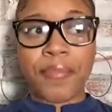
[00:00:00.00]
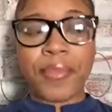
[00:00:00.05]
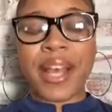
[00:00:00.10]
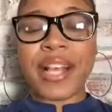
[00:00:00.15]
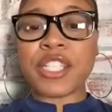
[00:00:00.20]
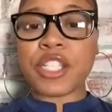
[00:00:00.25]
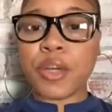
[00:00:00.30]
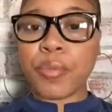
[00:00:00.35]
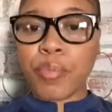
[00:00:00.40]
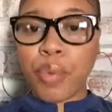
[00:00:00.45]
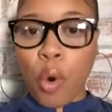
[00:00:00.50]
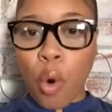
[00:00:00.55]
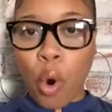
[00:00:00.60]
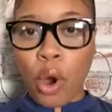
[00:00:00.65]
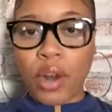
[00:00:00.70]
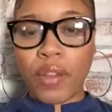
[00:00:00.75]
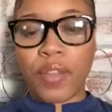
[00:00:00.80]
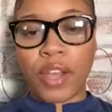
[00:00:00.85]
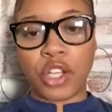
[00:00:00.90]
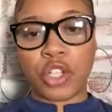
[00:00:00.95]
It's
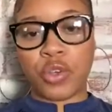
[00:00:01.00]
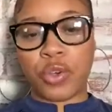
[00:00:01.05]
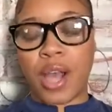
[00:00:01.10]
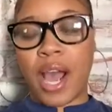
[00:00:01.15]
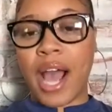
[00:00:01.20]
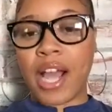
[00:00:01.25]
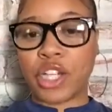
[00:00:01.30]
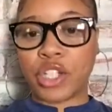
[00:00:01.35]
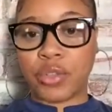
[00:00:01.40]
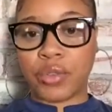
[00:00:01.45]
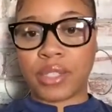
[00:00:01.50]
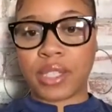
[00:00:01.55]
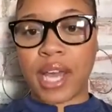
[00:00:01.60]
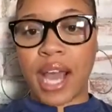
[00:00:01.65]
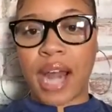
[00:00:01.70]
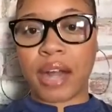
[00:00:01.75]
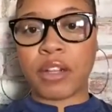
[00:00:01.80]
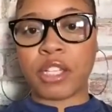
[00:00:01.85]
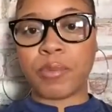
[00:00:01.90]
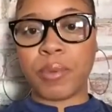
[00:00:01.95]
important that you guys use
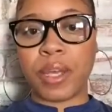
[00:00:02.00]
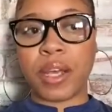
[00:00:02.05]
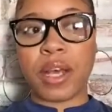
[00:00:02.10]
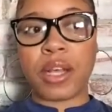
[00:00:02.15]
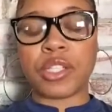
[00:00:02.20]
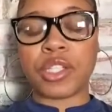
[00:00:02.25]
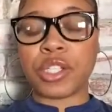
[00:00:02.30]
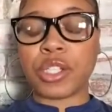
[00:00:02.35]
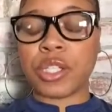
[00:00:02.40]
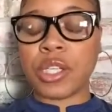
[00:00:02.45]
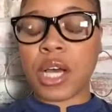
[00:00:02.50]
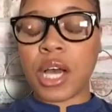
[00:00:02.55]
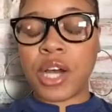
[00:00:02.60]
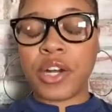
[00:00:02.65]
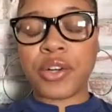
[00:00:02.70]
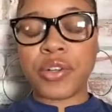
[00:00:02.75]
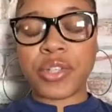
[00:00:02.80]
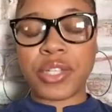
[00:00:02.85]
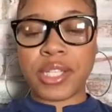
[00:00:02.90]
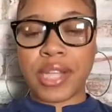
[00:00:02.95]
condoms because
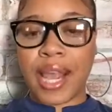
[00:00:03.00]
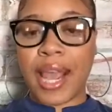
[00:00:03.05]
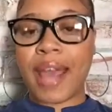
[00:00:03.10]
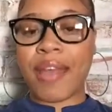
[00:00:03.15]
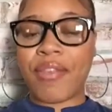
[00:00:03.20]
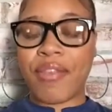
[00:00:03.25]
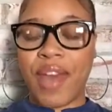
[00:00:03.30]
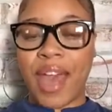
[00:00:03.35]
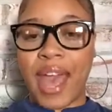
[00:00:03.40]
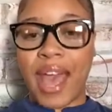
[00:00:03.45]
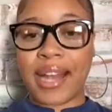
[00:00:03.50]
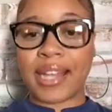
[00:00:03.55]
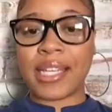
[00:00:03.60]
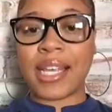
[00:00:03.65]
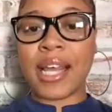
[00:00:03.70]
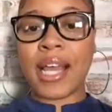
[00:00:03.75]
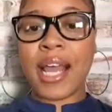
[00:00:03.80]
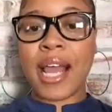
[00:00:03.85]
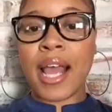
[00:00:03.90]
understand that